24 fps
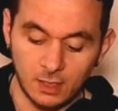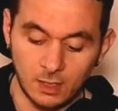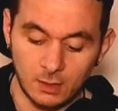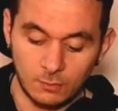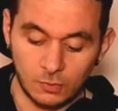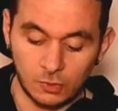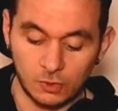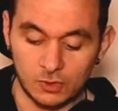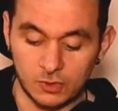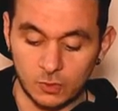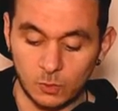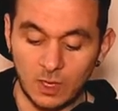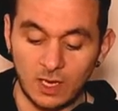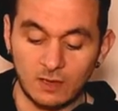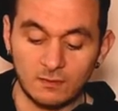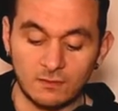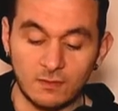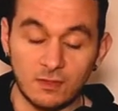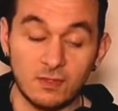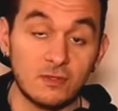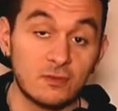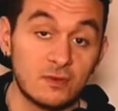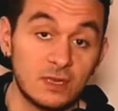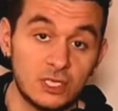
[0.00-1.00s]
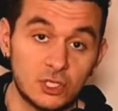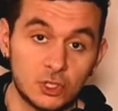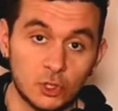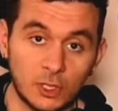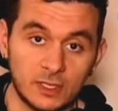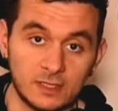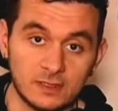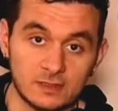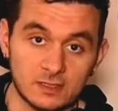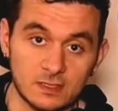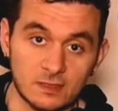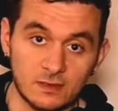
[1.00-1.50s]
because we have three
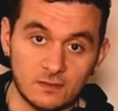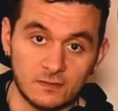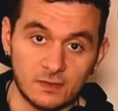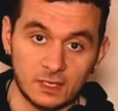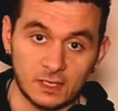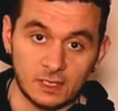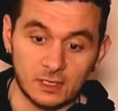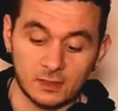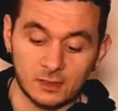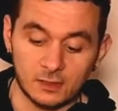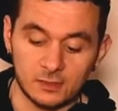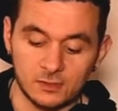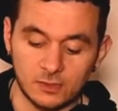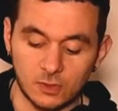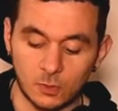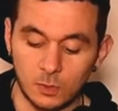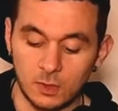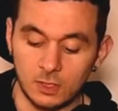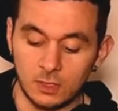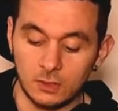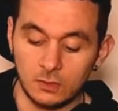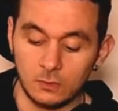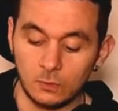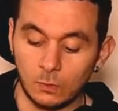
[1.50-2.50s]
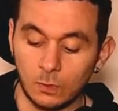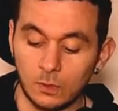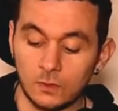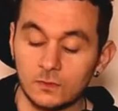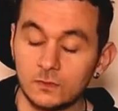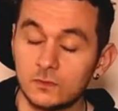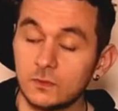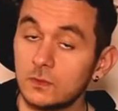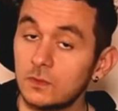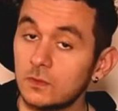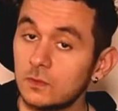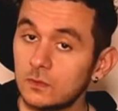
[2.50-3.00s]
joints in the finger. So we want
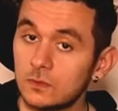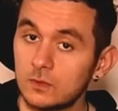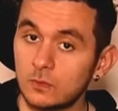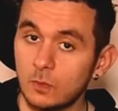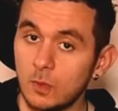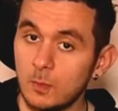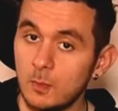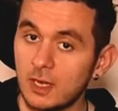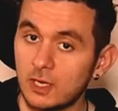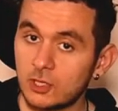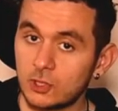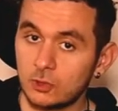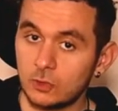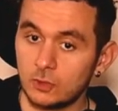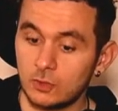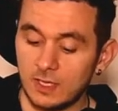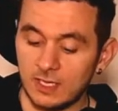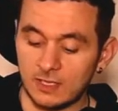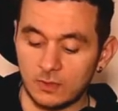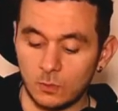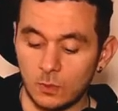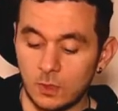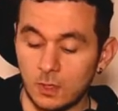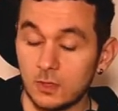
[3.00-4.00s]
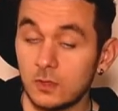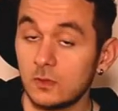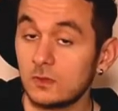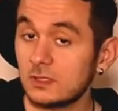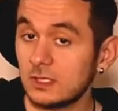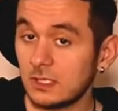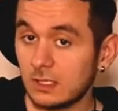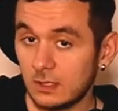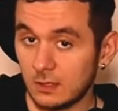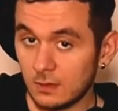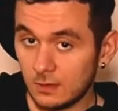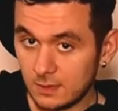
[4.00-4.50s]
to use, we make sure that we are using
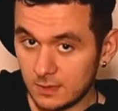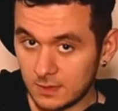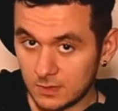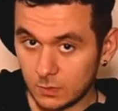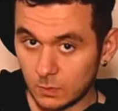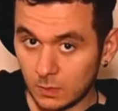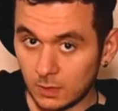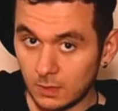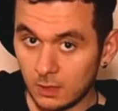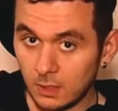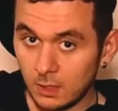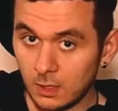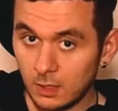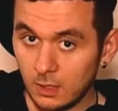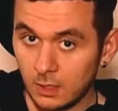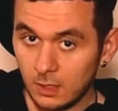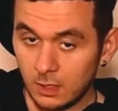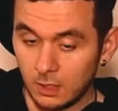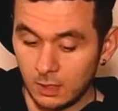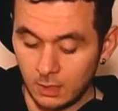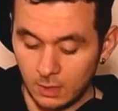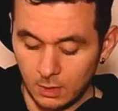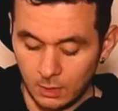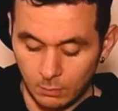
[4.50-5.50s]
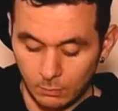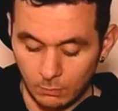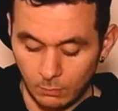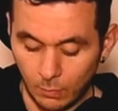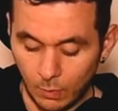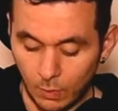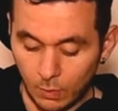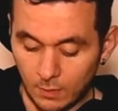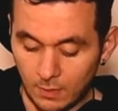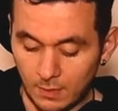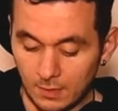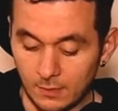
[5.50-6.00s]
this one
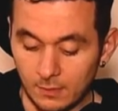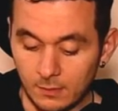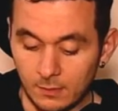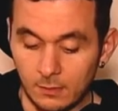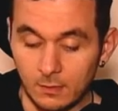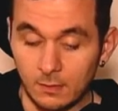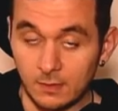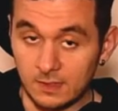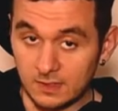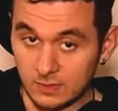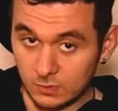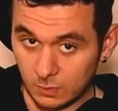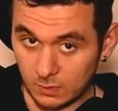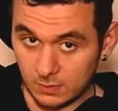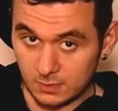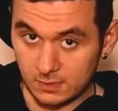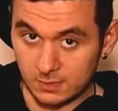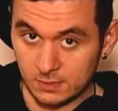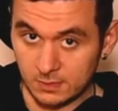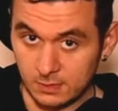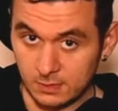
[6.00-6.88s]
more than these ones,